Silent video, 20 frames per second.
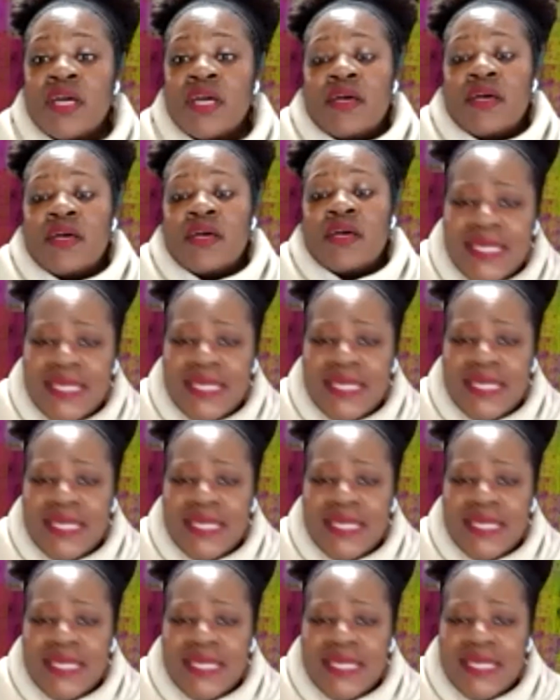And
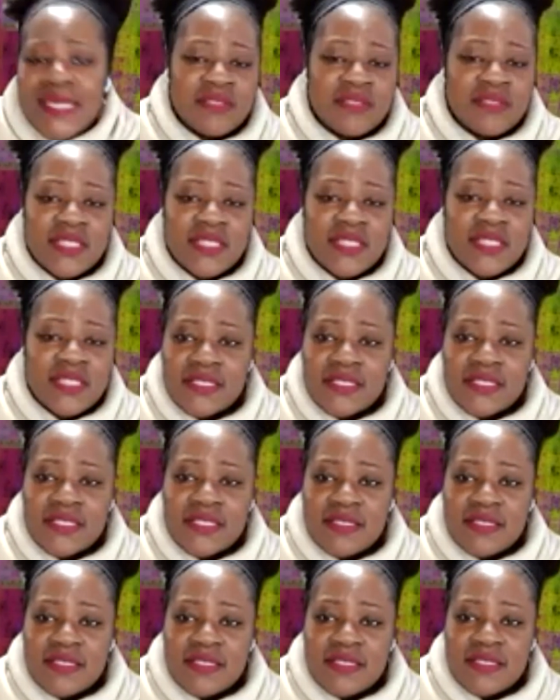so Lisa has
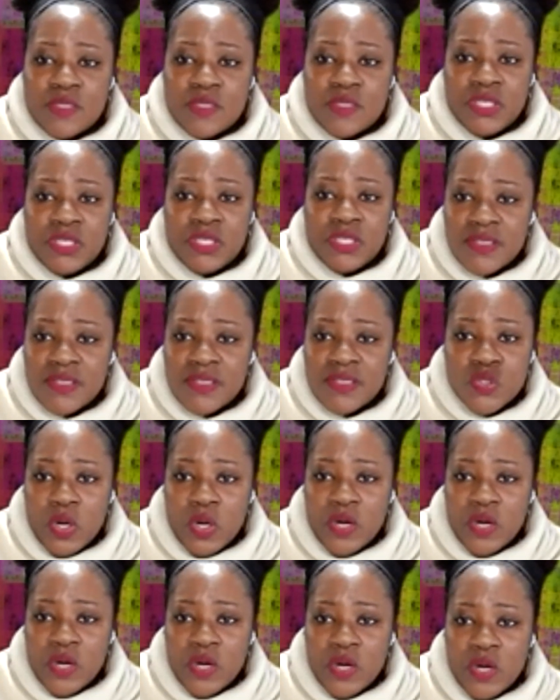been doing this
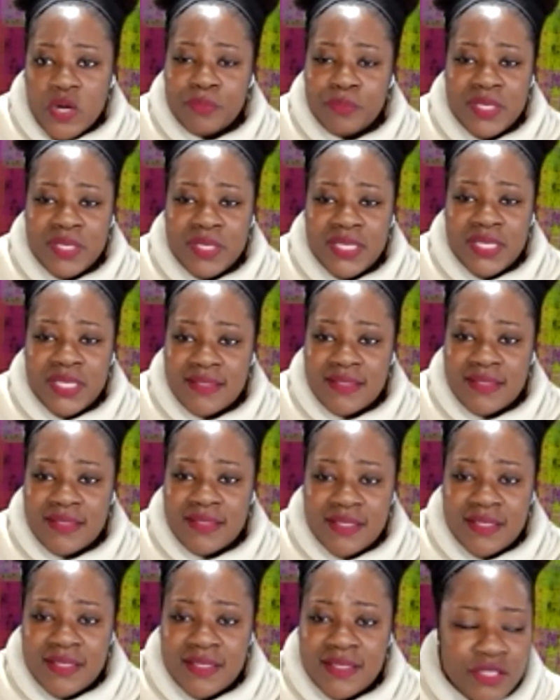work for many
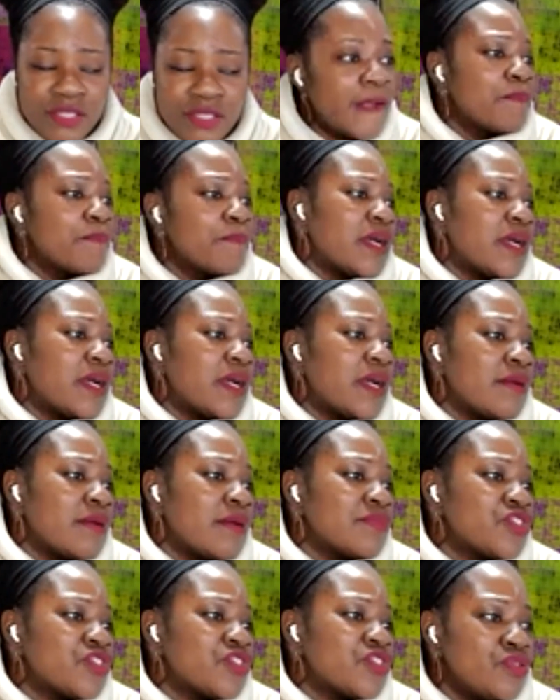years.
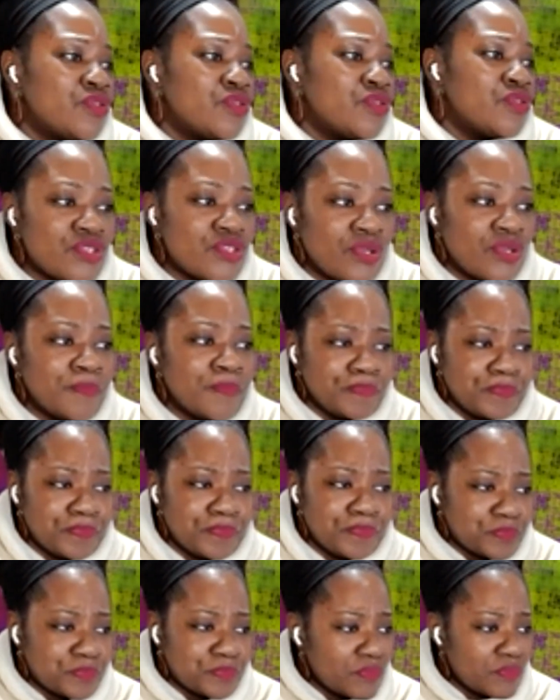She used to
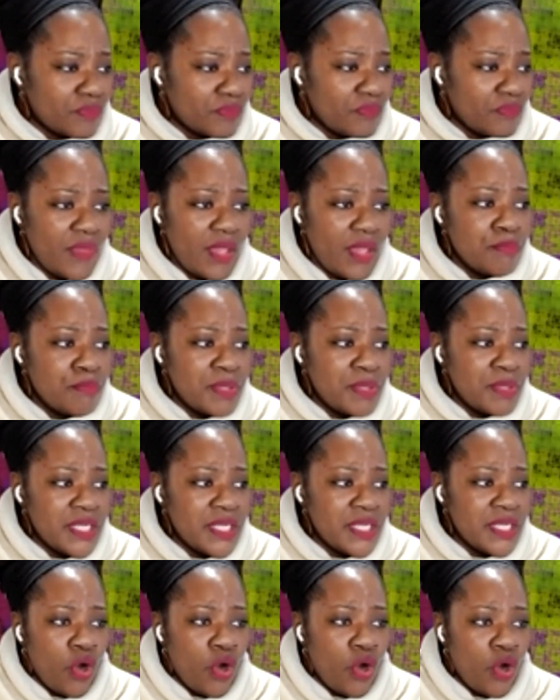be
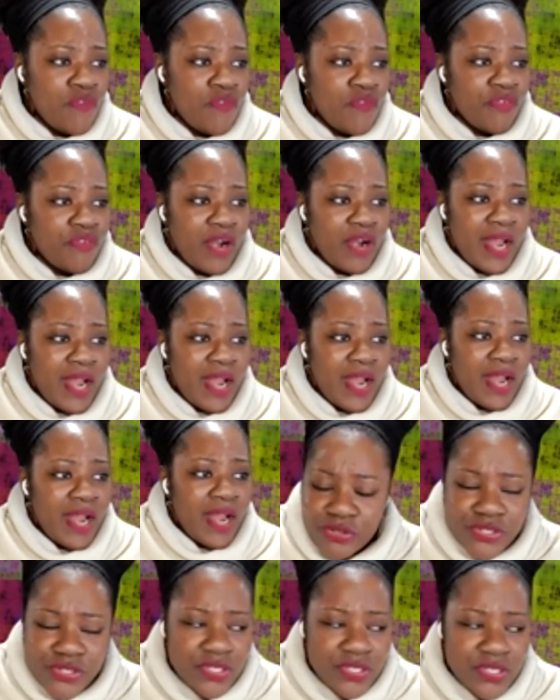over at
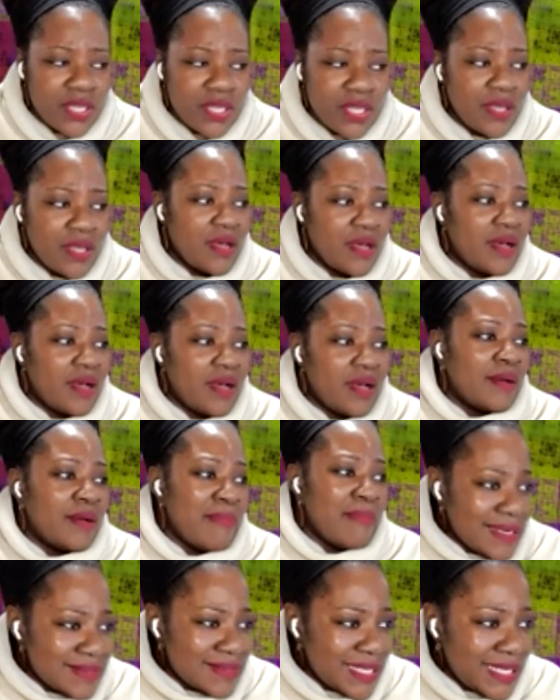Sojourners
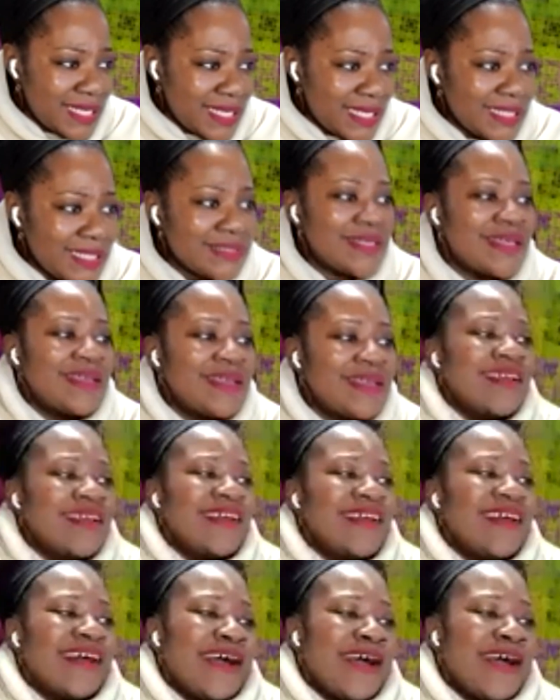magazine.
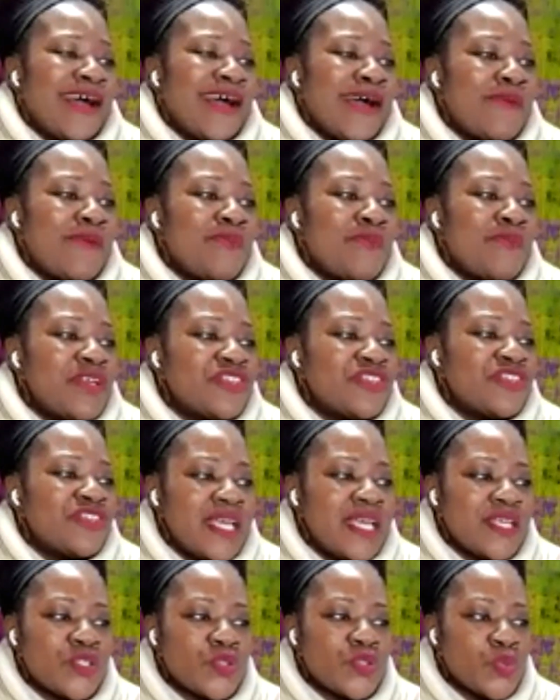She has
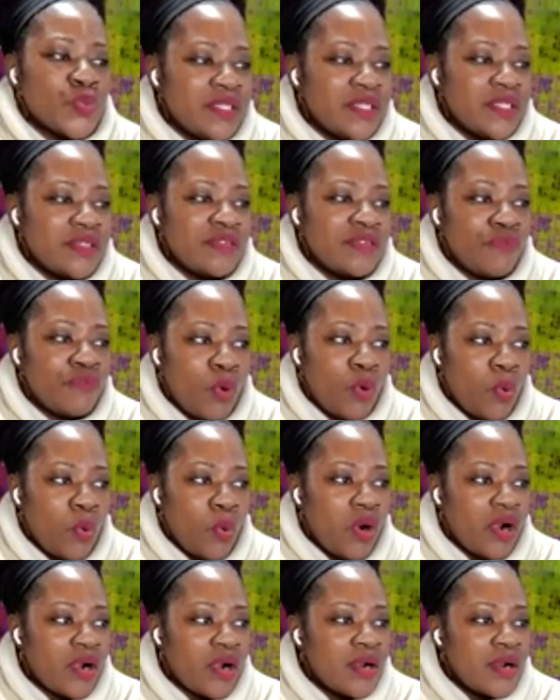written for
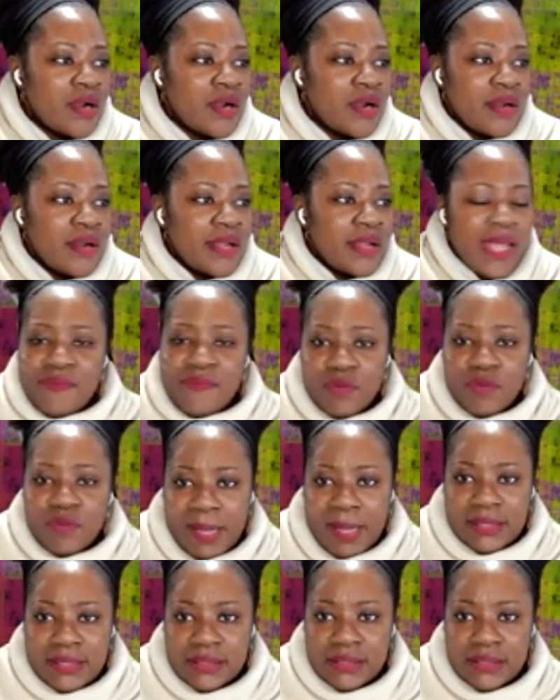everybody